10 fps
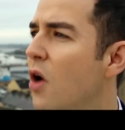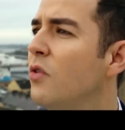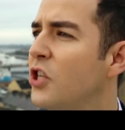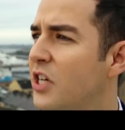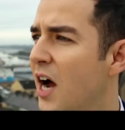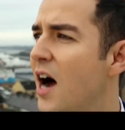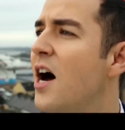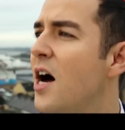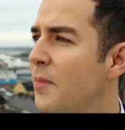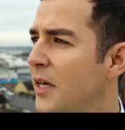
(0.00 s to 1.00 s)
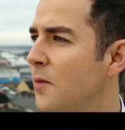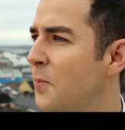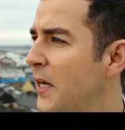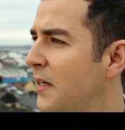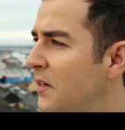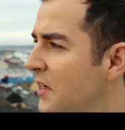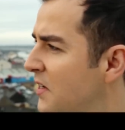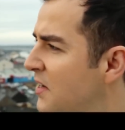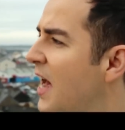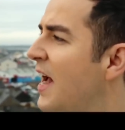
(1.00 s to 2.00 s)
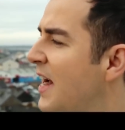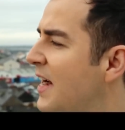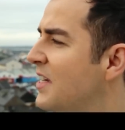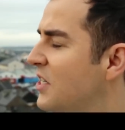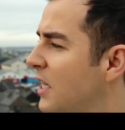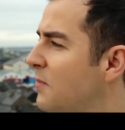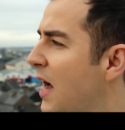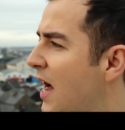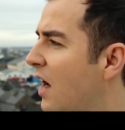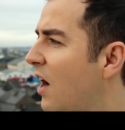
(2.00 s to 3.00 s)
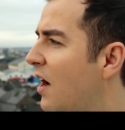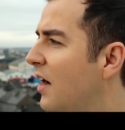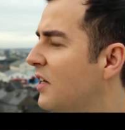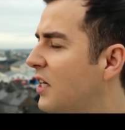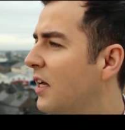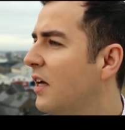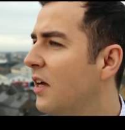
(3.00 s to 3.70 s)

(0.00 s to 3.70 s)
Won't you come and build a nest in my heart?